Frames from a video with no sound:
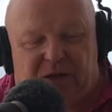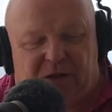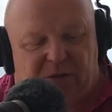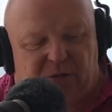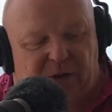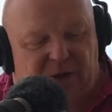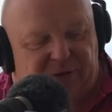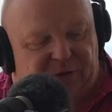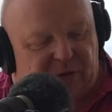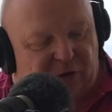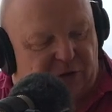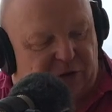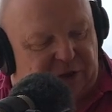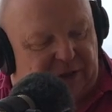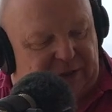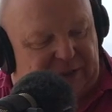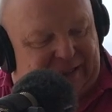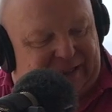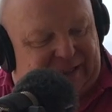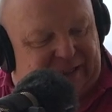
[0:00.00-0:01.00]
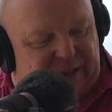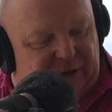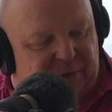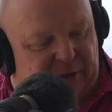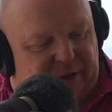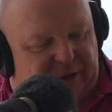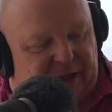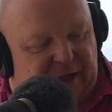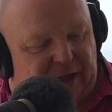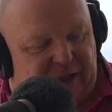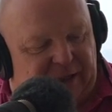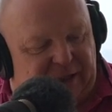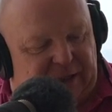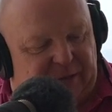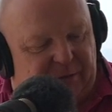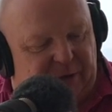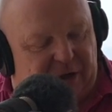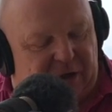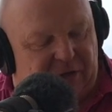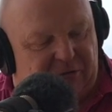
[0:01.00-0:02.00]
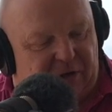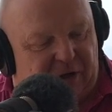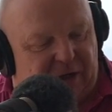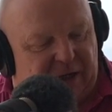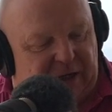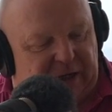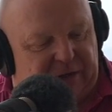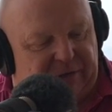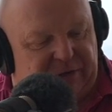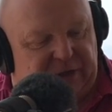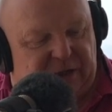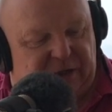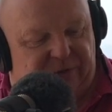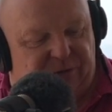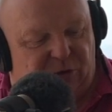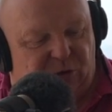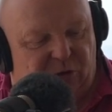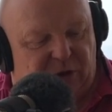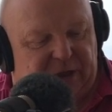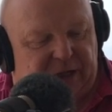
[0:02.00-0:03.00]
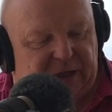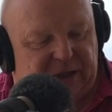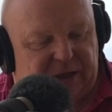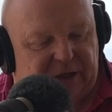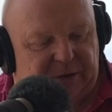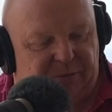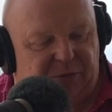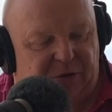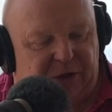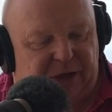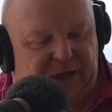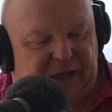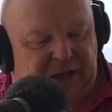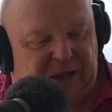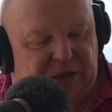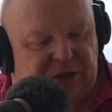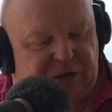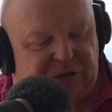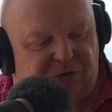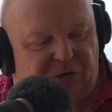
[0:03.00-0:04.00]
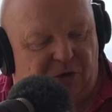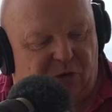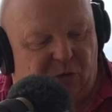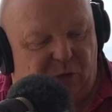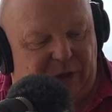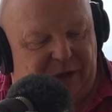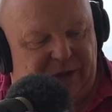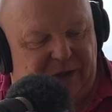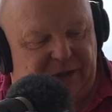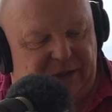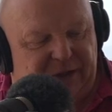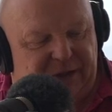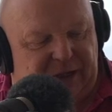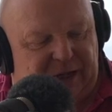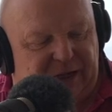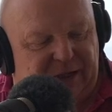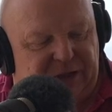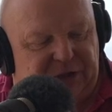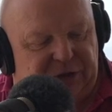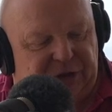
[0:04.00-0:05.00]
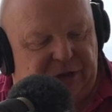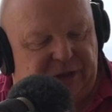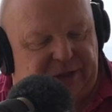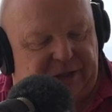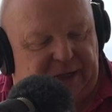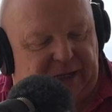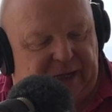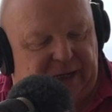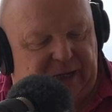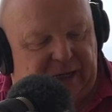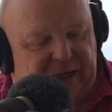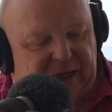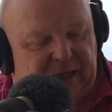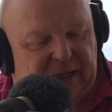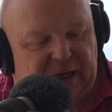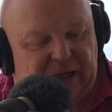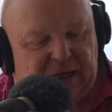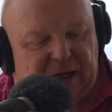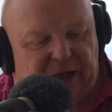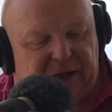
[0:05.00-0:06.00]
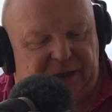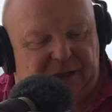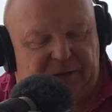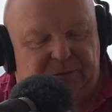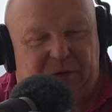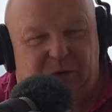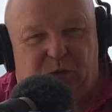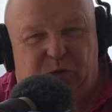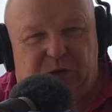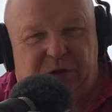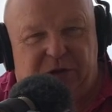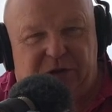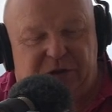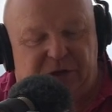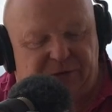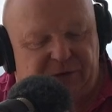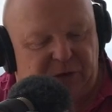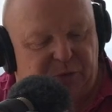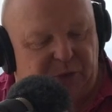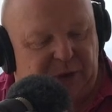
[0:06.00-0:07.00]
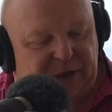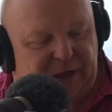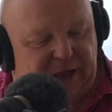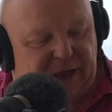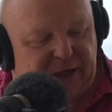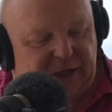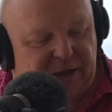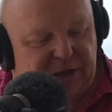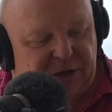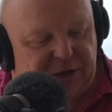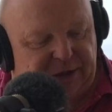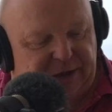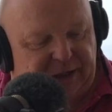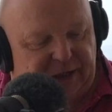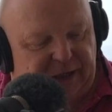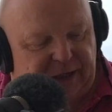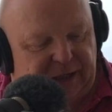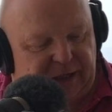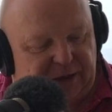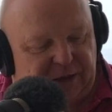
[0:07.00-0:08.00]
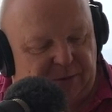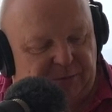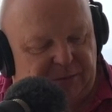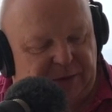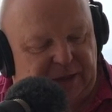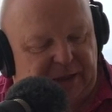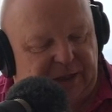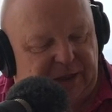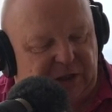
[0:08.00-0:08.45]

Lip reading: Well, of course, she's leading with Kalima arrives as forecast, bringing strong wind and dirty air, and it'll be worse over the weekend, she says. Update